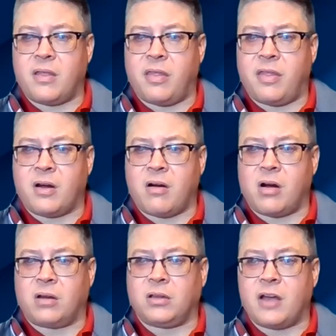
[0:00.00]
there
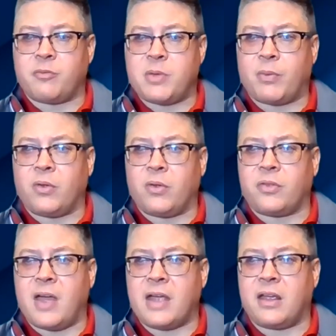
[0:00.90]
are a lot of people
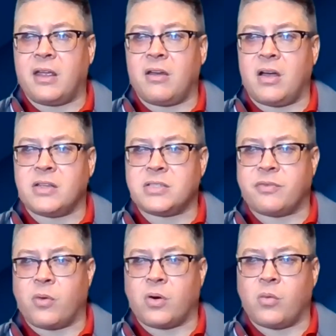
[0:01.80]
thanking us
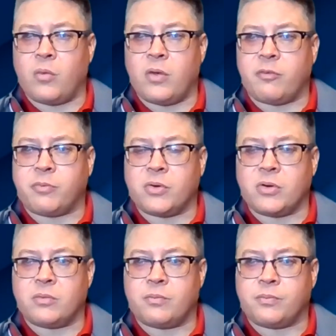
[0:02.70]
for what we've
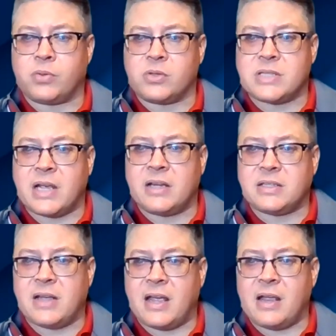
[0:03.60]
pre presented
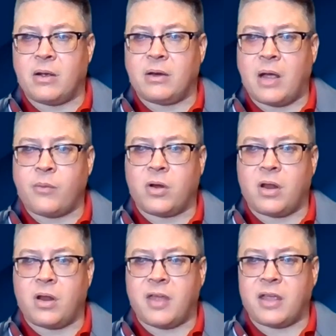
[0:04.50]
today, and I
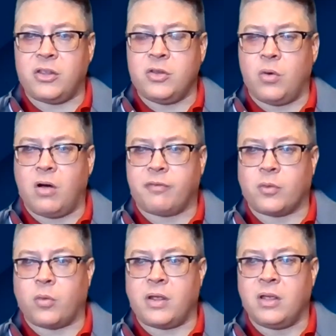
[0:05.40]
want to thank you all
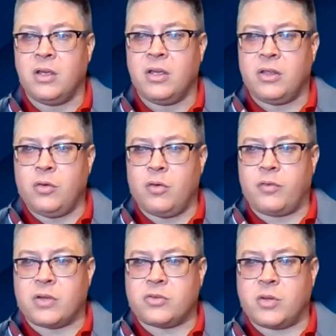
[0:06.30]
for what you
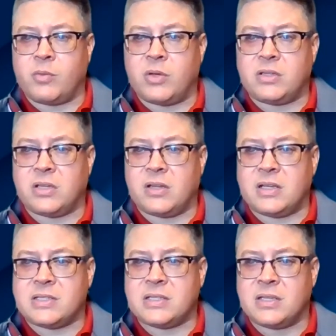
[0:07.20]
have contributed to
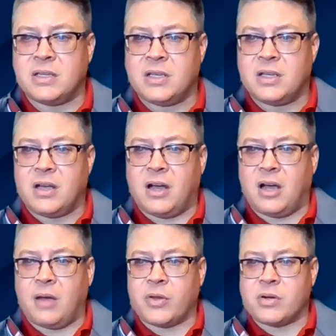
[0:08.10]
this.
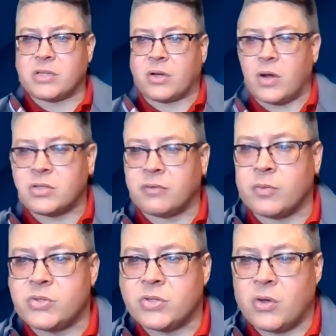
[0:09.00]
Uh, there is a question
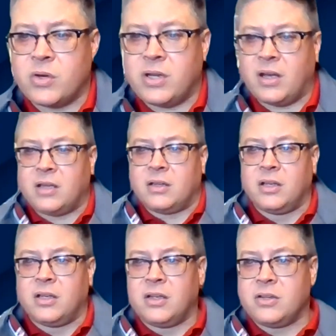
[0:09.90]
from Sonia
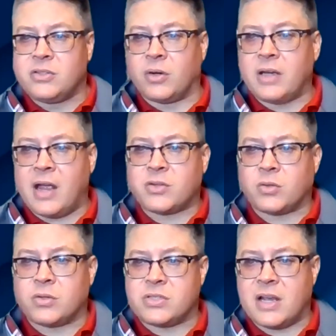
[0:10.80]
during
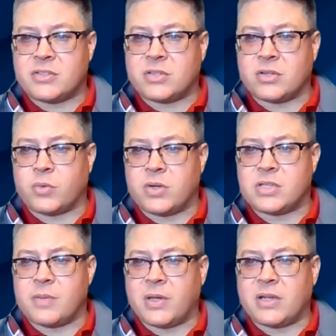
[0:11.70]
natural disasters, what
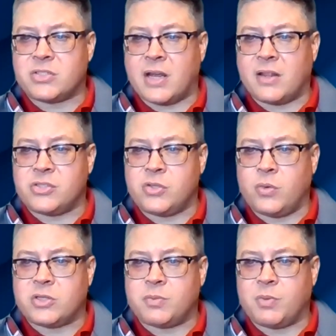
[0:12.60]
is the biggest challenge
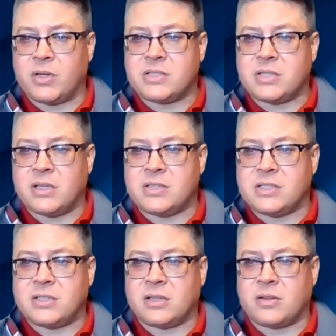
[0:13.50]
you experience in
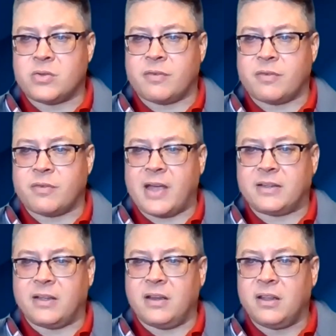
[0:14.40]
assisting those
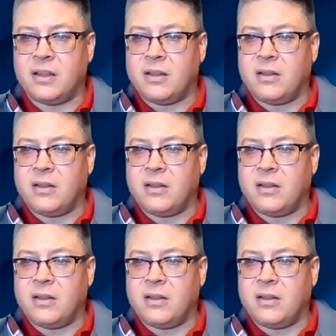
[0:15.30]
affected?